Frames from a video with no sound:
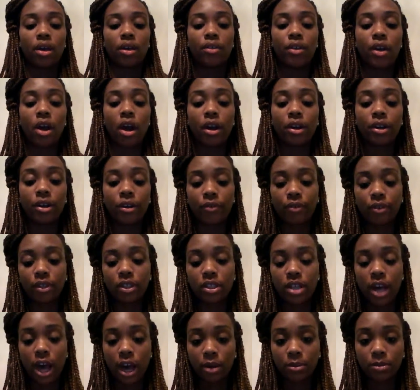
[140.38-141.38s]
There are
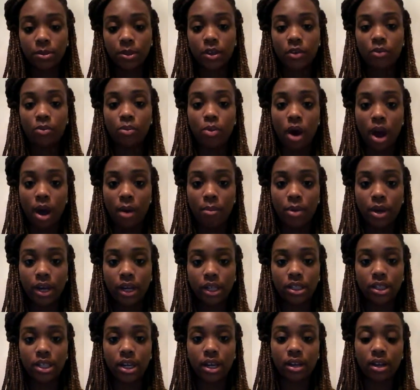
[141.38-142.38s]
different types of
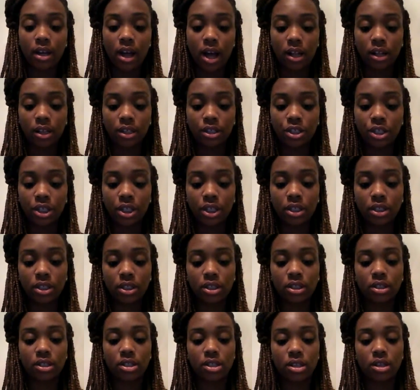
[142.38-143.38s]
broadband technologies.
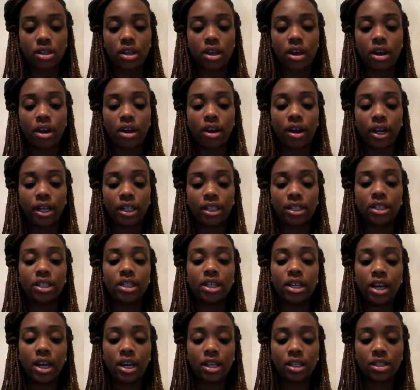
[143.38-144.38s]
There is
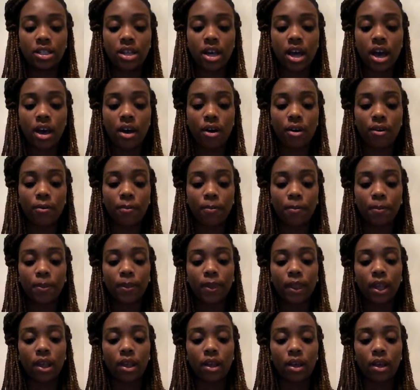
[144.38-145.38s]
DSL,
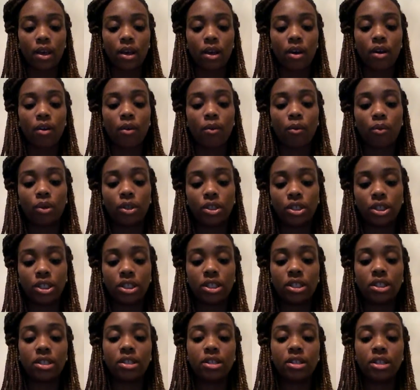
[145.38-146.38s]
which is
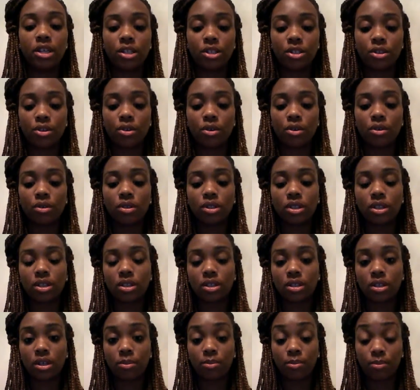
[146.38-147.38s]
digital
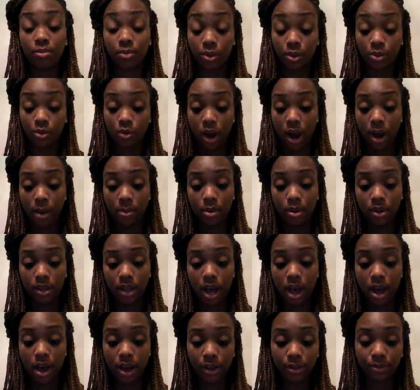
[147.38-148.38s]
subscriber
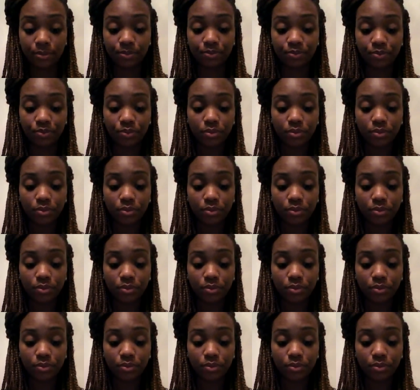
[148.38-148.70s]
line,